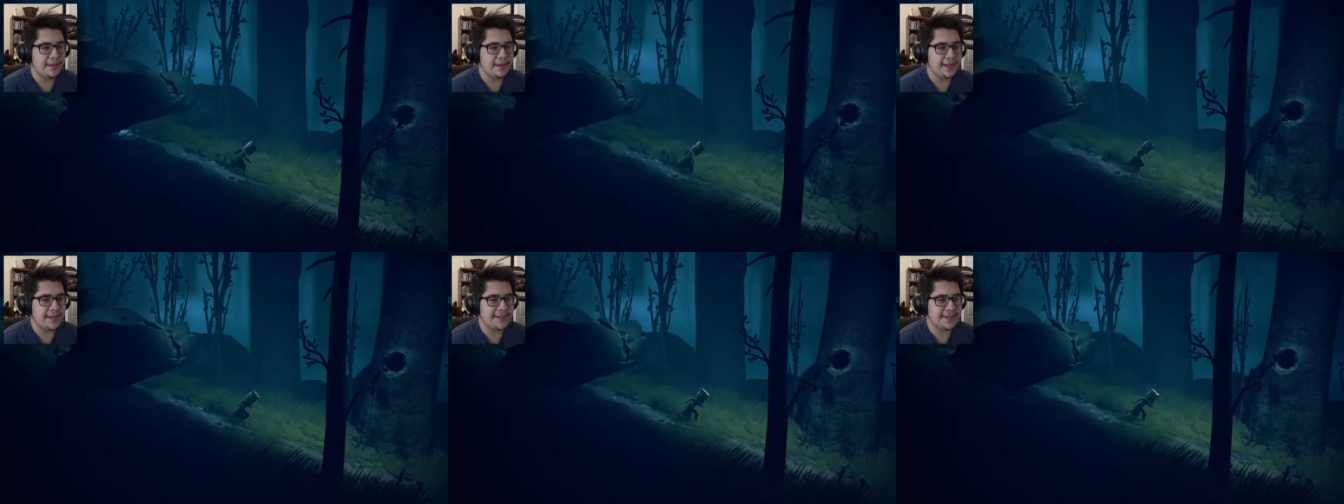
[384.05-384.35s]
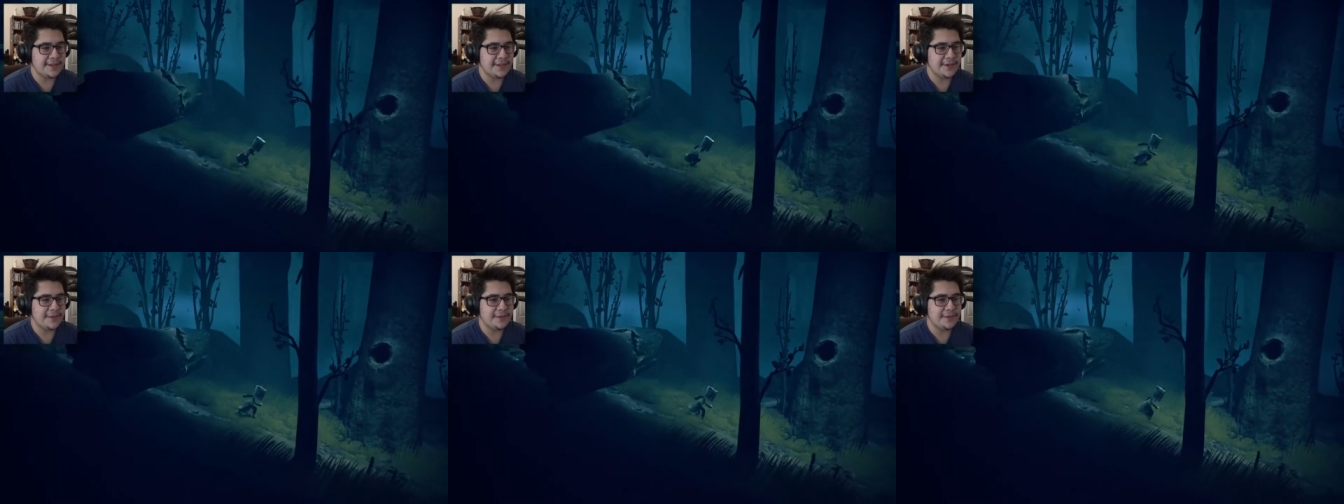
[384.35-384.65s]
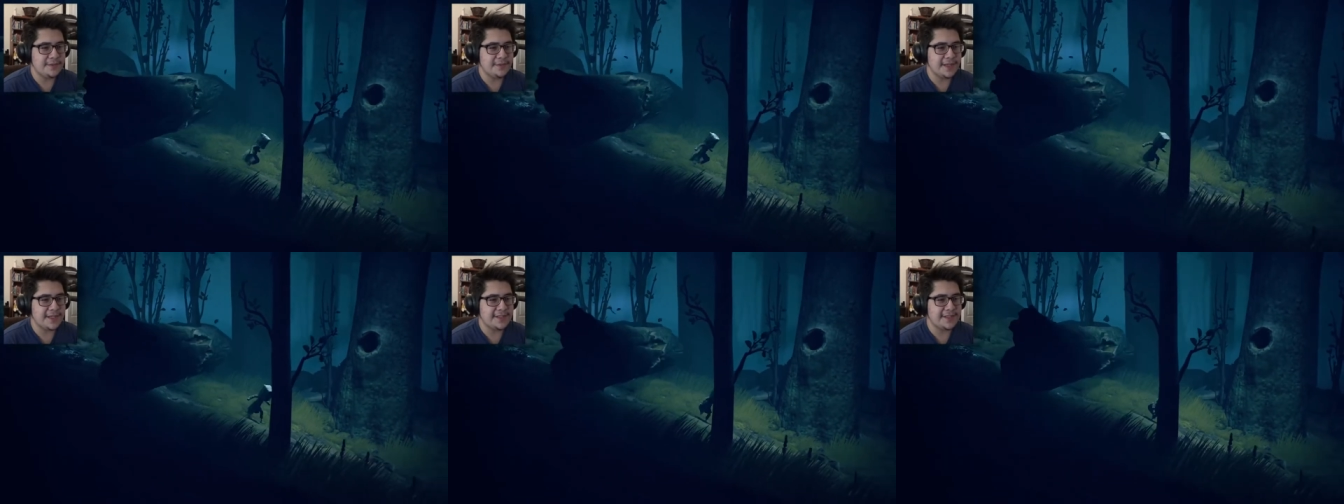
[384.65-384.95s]
Let's go.
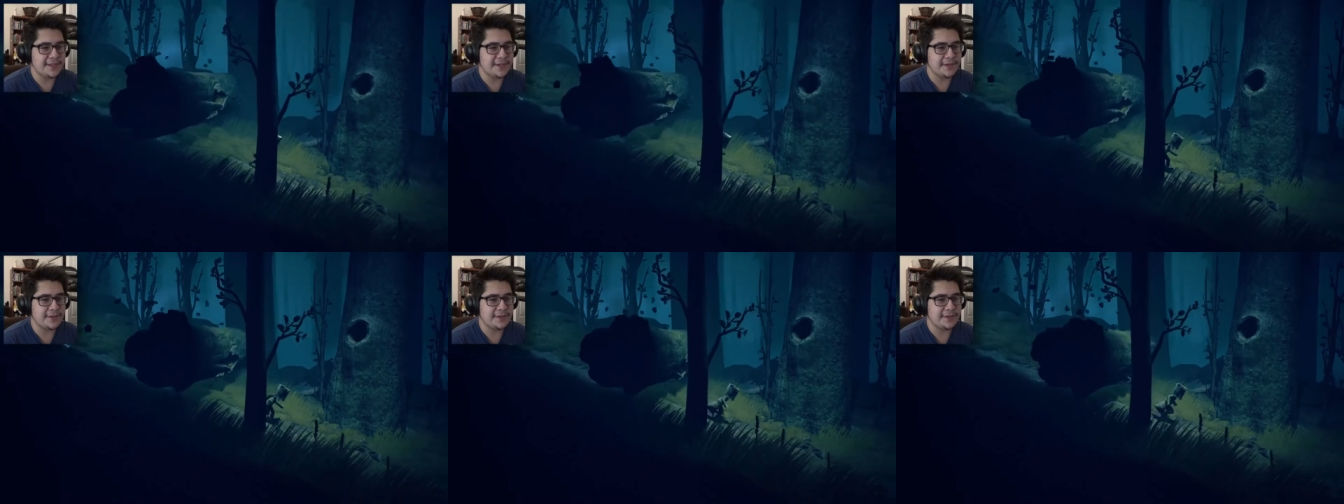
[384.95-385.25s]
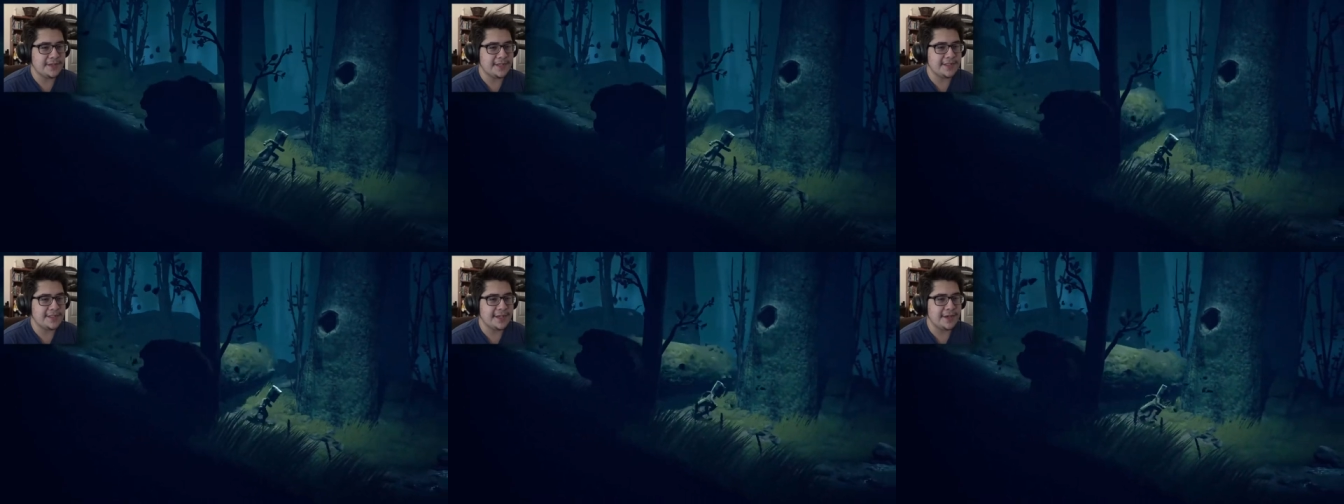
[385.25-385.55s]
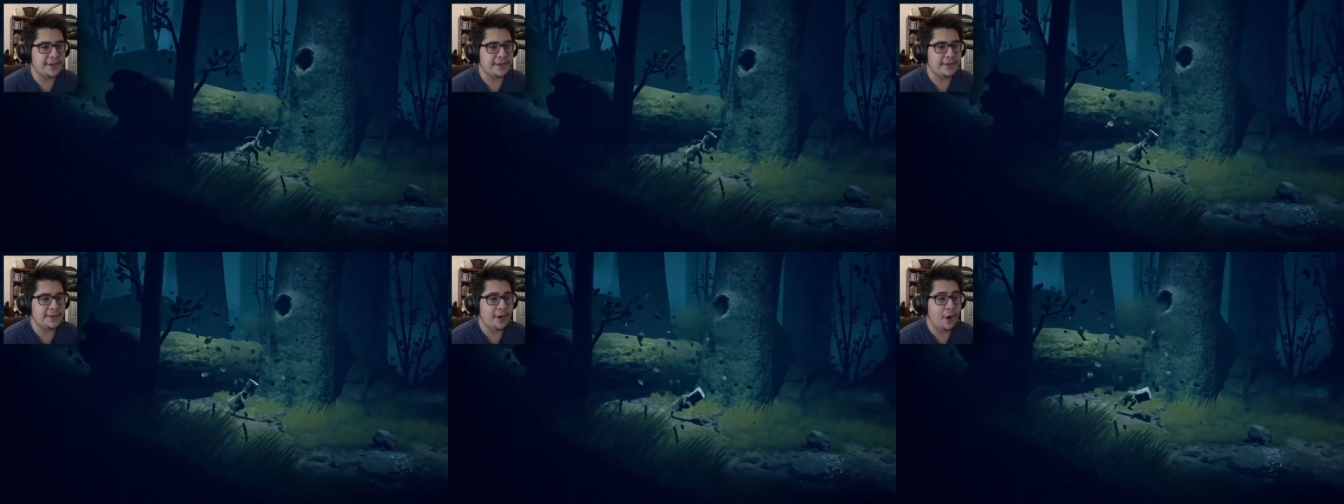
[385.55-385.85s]
Let's go. Let's
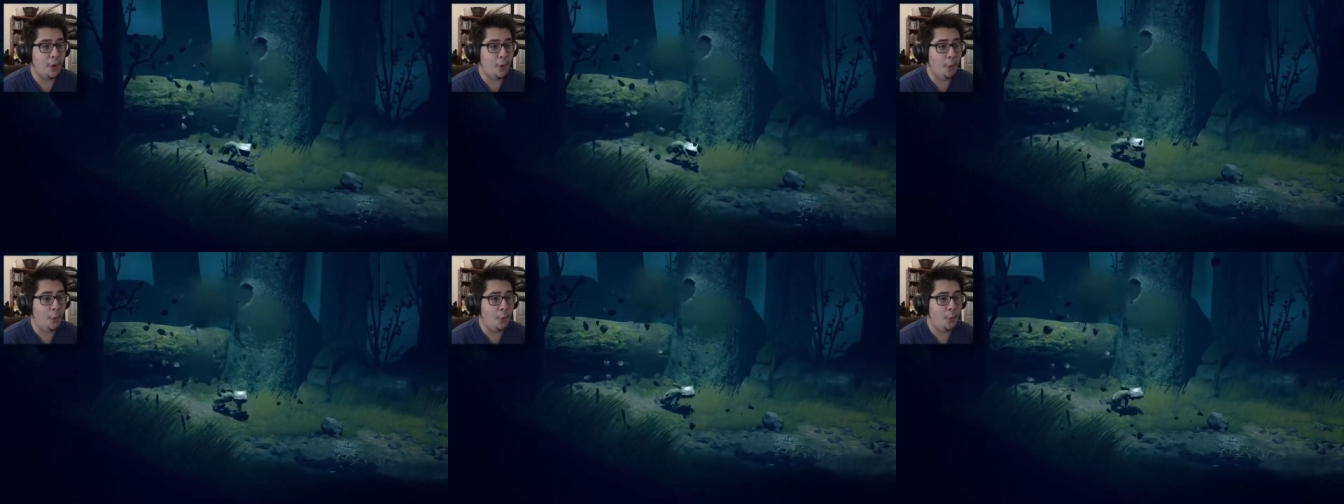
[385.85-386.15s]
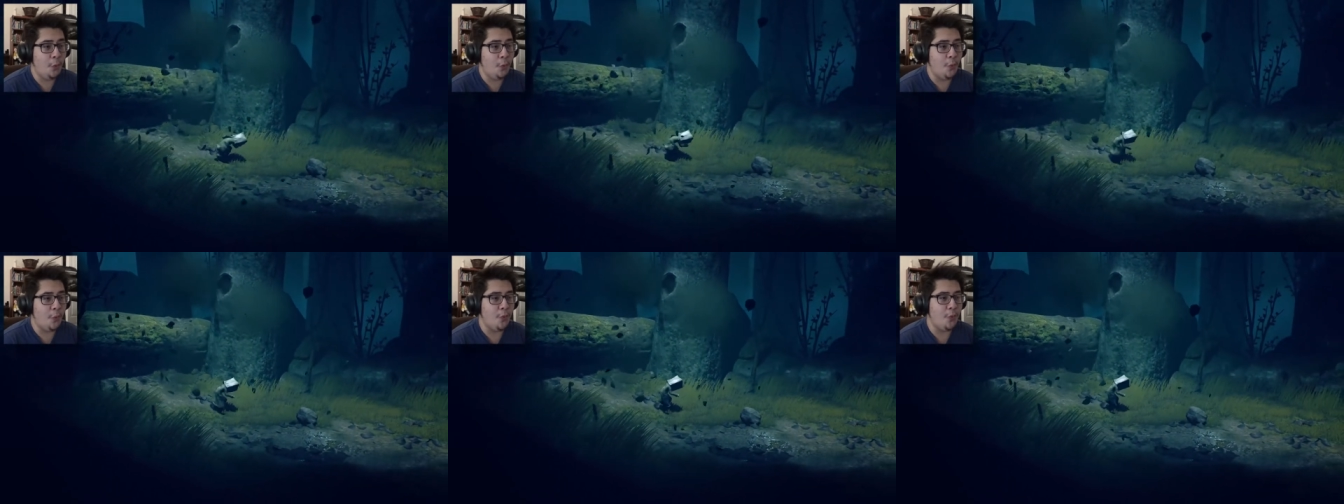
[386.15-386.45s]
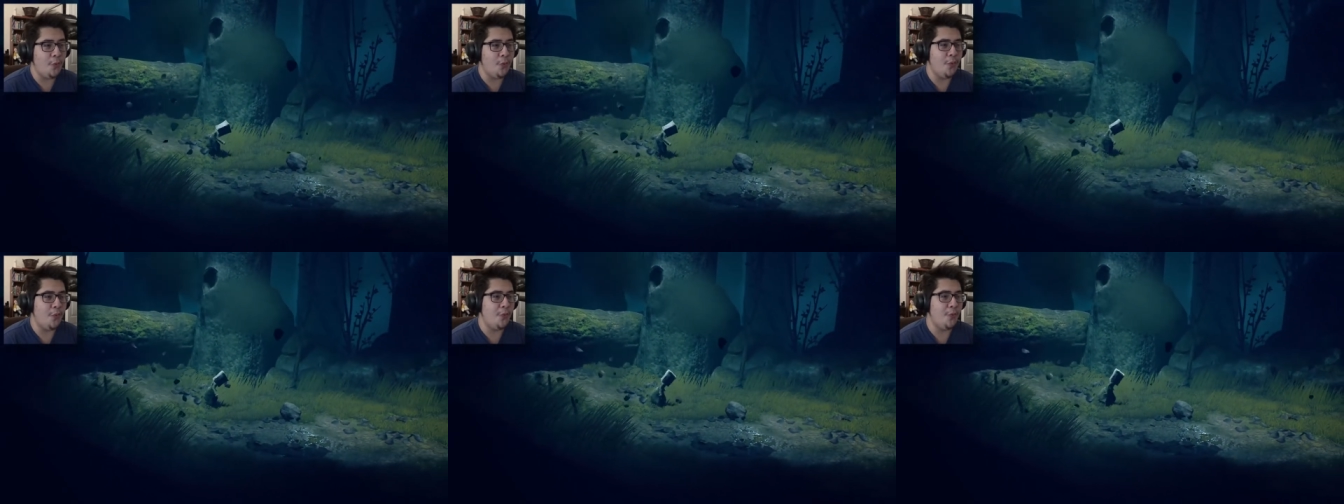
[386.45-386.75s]
go.
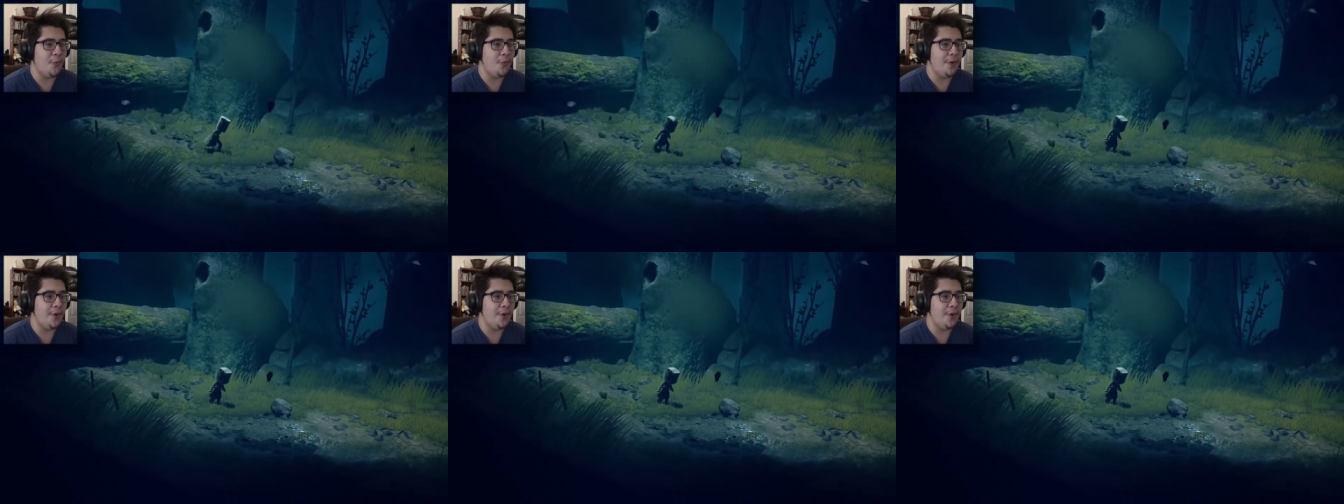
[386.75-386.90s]
Oh!